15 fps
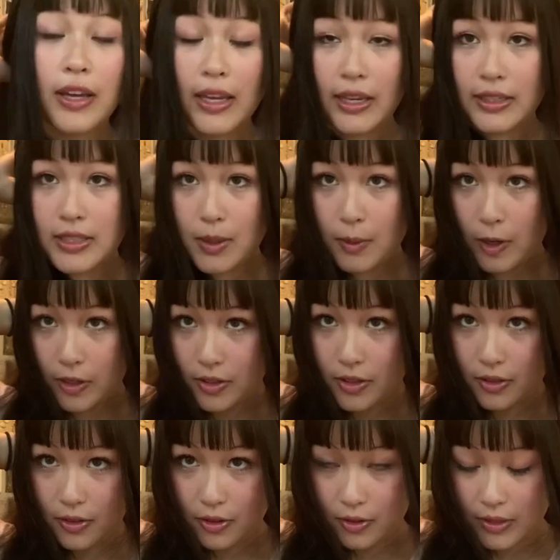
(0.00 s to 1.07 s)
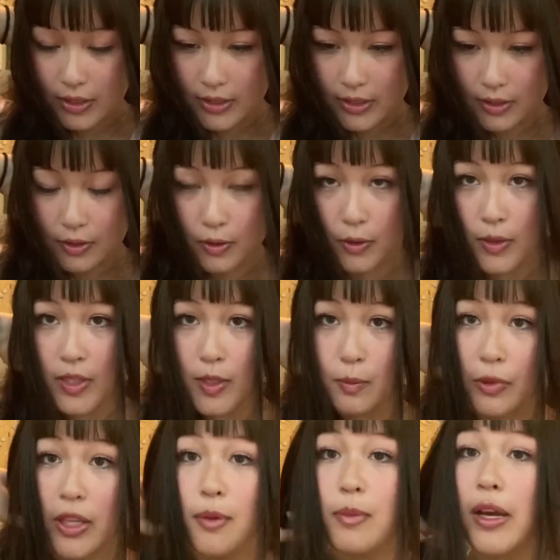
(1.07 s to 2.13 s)
And I'm also going to
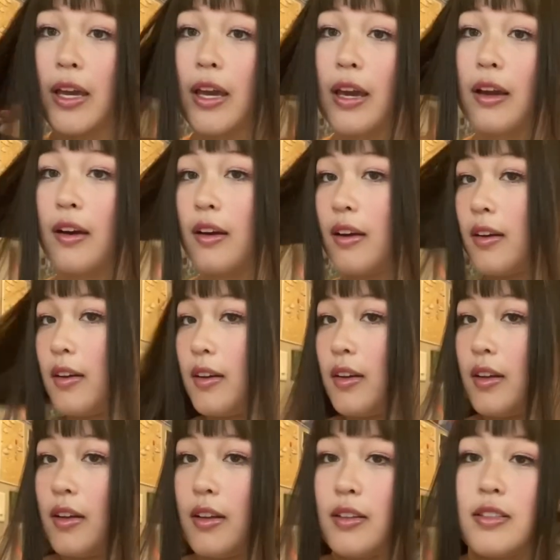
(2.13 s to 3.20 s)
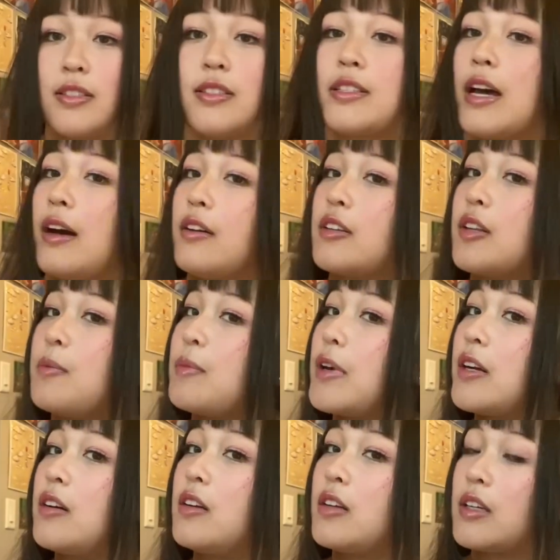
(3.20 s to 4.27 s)
split my hair down the
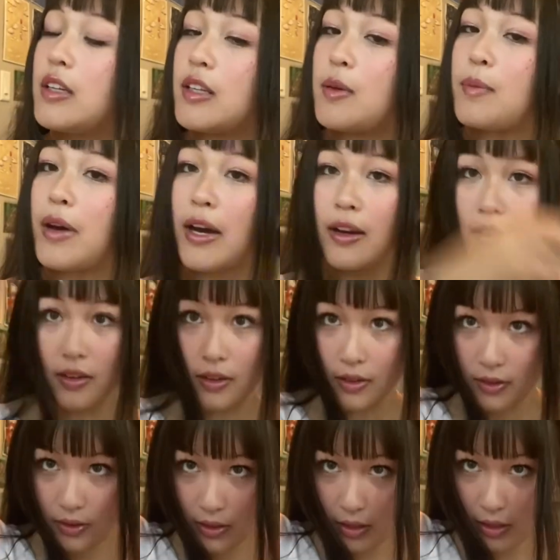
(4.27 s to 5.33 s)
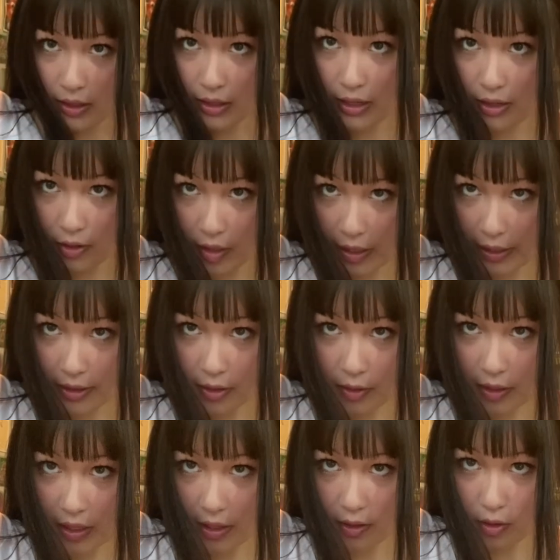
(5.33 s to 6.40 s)
middle in the back. Now, I don't
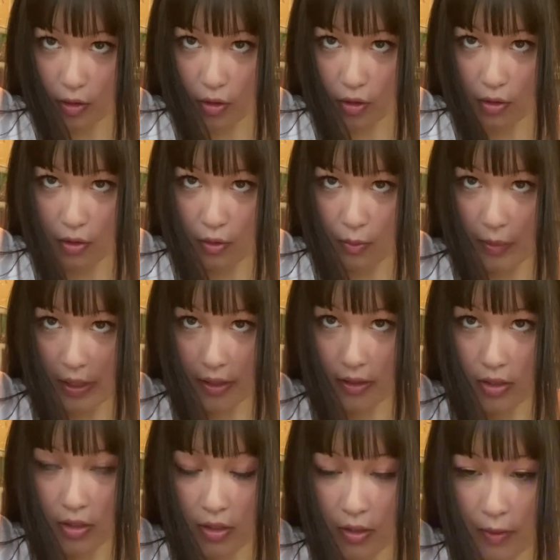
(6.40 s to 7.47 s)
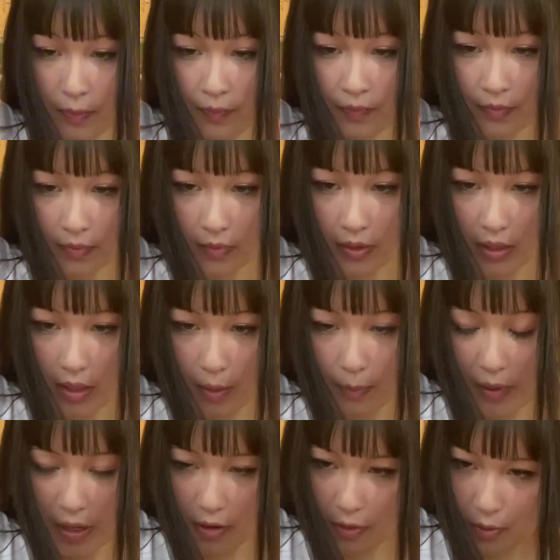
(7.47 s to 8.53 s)
care too much
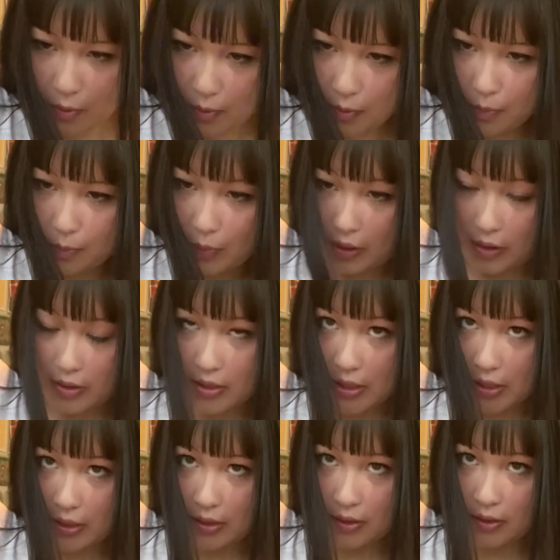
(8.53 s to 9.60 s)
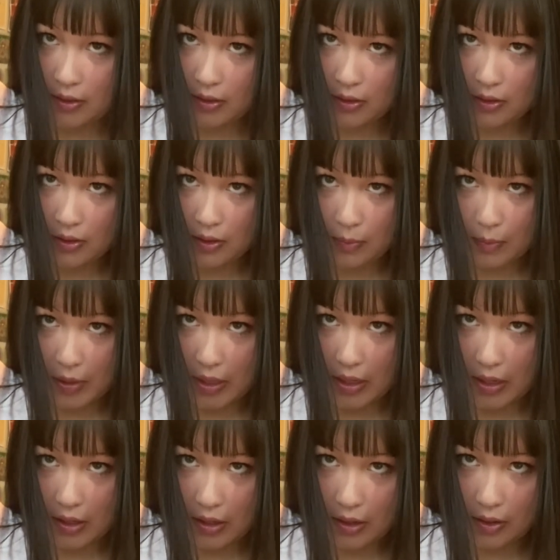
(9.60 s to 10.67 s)
about parting my
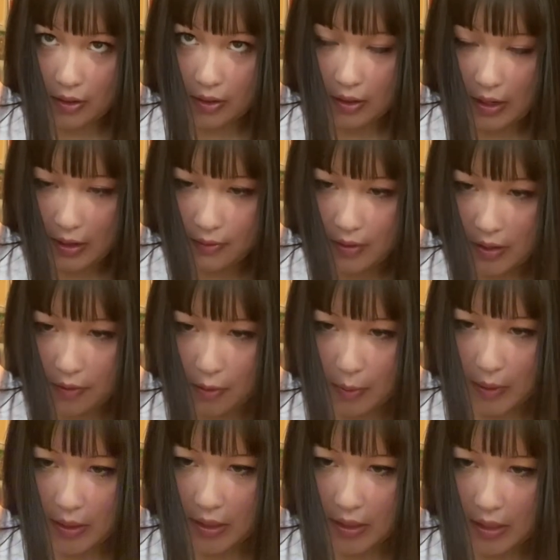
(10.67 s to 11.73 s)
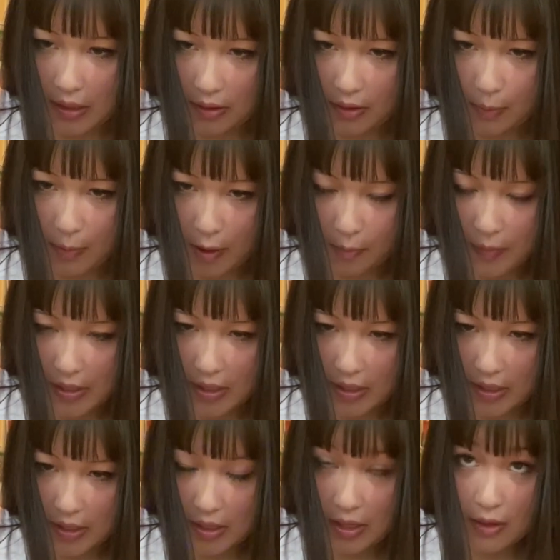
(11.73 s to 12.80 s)
hair. I've never really cared about making
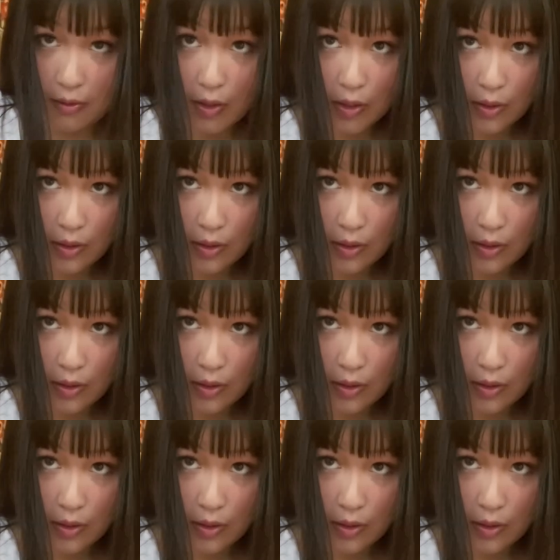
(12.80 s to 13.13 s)
it even.